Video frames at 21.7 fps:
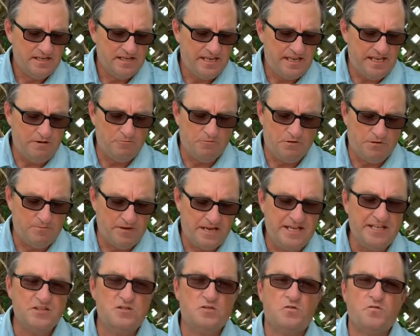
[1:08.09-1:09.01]
He
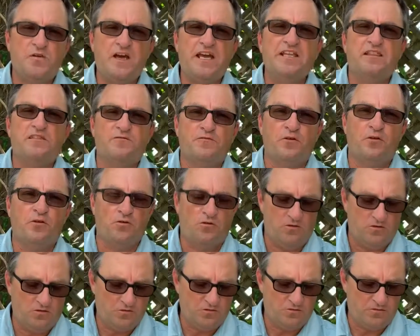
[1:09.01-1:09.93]
remains
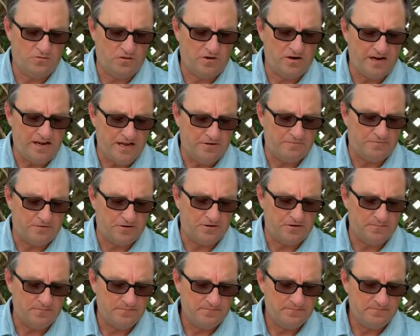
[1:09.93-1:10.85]
faithful
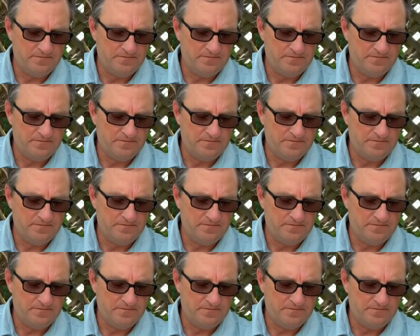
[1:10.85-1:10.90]
forever.